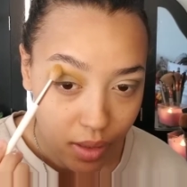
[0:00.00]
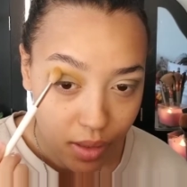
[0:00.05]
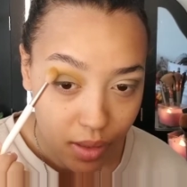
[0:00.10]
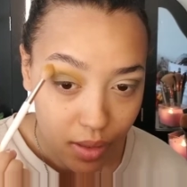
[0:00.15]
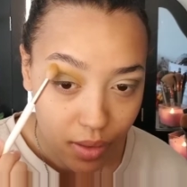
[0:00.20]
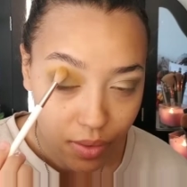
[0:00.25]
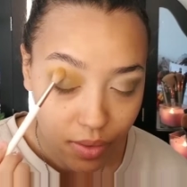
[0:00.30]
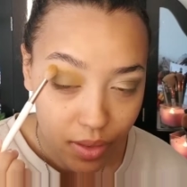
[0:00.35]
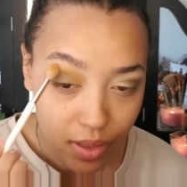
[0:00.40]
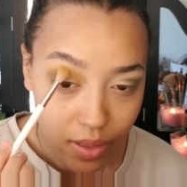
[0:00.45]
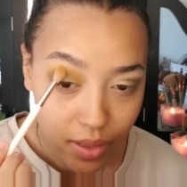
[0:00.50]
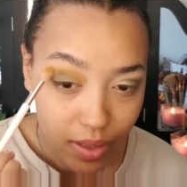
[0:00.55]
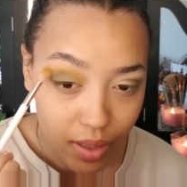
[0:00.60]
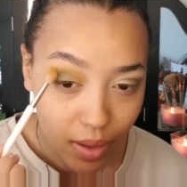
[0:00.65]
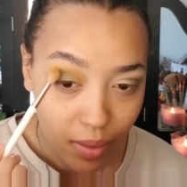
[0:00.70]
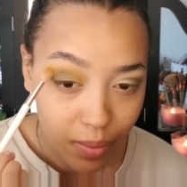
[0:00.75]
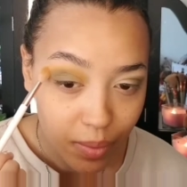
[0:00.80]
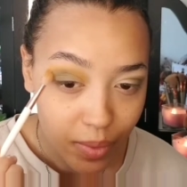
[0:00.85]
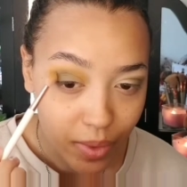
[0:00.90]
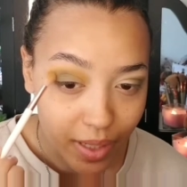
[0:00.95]
So for
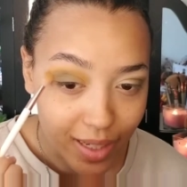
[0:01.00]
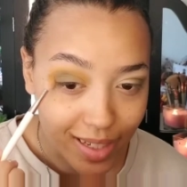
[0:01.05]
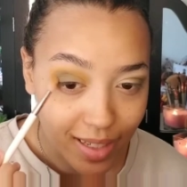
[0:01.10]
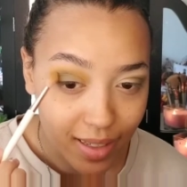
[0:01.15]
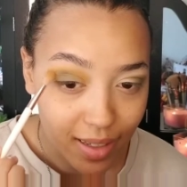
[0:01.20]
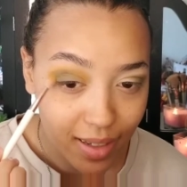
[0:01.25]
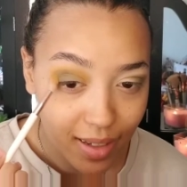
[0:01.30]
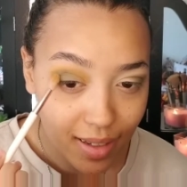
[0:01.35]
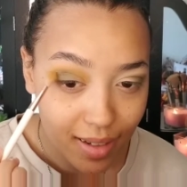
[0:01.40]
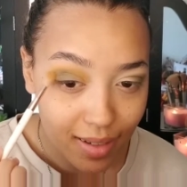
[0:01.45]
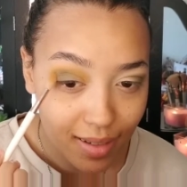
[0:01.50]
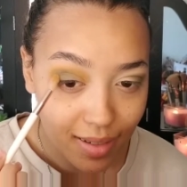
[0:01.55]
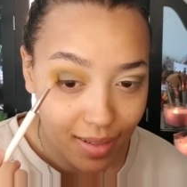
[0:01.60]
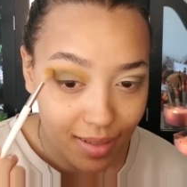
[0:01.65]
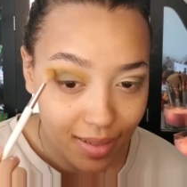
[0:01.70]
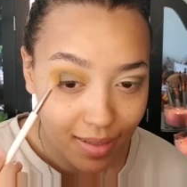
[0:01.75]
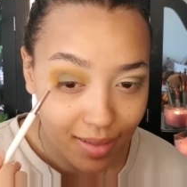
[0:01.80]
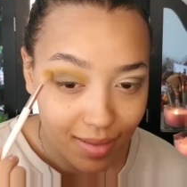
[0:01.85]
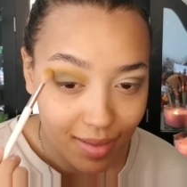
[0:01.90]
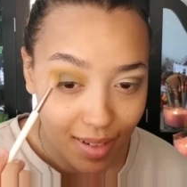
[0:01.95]
some reason,
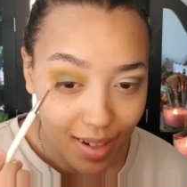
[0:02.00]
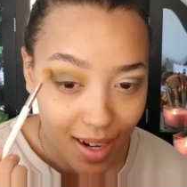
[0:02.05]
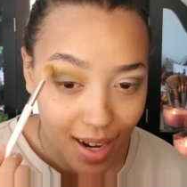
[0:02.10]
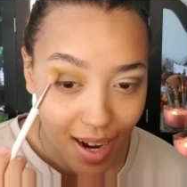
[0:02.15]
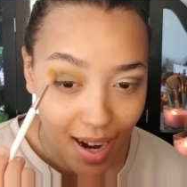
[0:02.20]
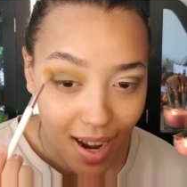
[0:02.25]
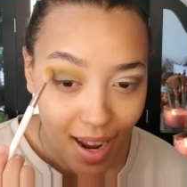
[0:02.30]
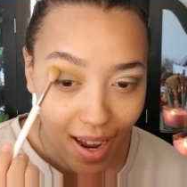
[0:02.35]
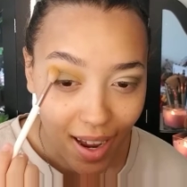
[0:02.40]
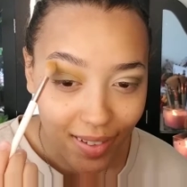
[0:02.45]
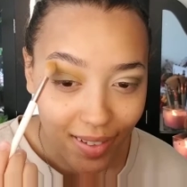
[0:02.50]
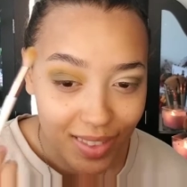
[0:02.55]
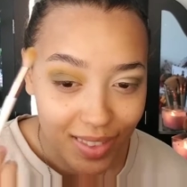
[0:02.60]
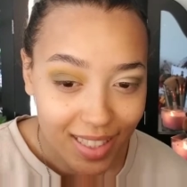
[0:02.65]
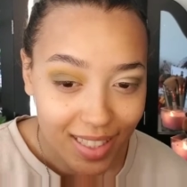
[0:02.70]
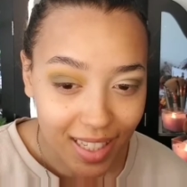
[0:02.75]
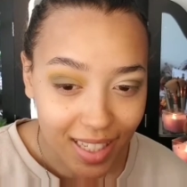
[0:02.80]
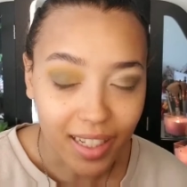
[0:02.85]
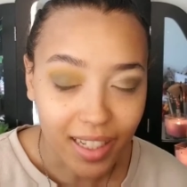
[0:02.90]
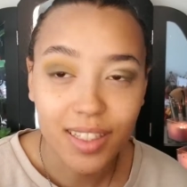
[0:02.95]
I've
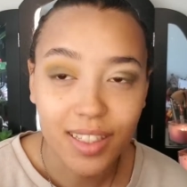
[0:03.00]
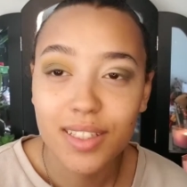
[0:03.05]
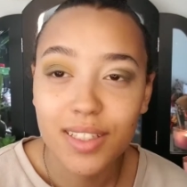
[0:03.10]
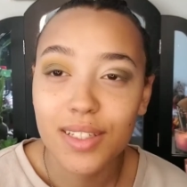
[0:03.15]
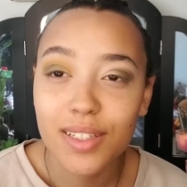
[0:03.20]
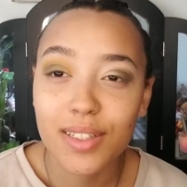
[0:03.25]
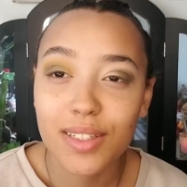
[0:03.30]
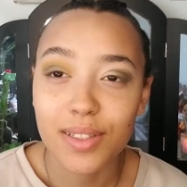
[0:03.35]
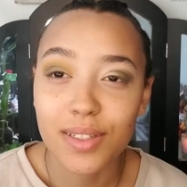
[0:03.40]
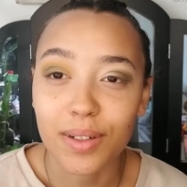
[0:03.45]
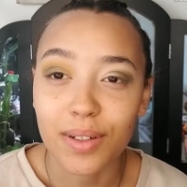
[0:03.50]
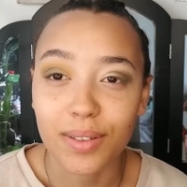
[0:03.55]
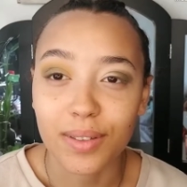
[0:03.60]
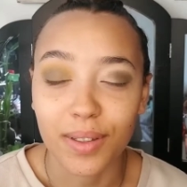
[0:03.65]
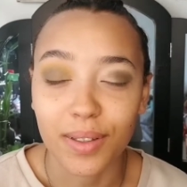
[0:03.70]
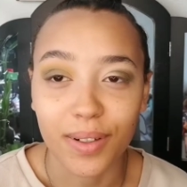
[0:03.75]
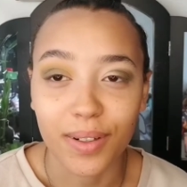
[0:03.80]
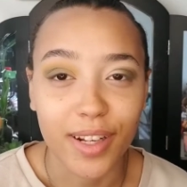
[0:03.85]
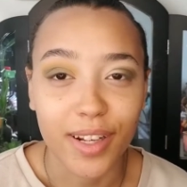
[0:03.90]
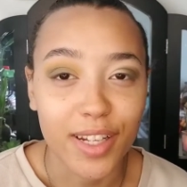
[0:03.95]
decided to start
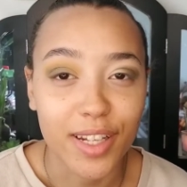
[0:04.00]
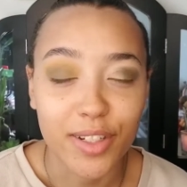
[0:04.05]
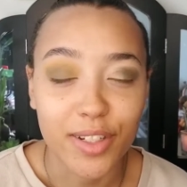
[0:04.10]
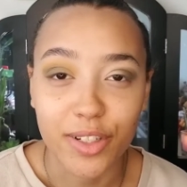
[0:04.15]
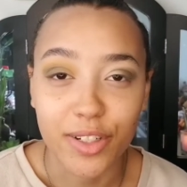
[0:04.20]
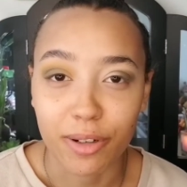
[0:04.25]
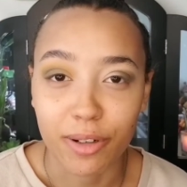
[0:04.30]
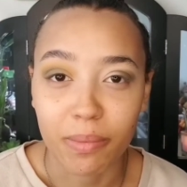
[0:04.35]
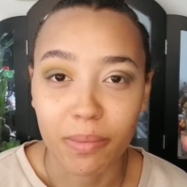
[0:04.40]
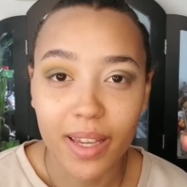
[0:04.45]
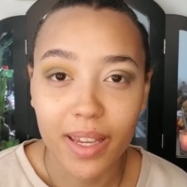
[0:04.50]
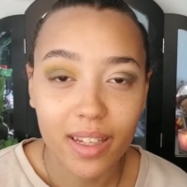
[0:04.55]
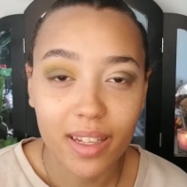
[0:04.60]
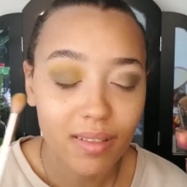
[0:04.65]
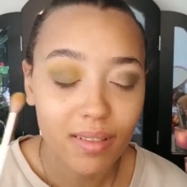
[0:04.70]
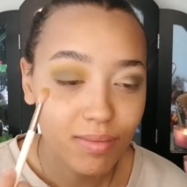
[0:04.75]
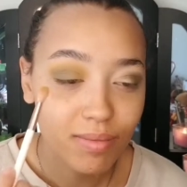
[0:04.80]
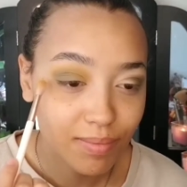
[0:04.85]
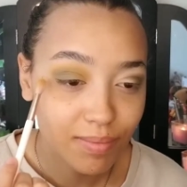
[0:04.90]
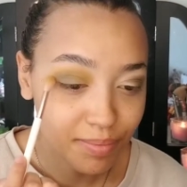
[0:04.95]
learning German.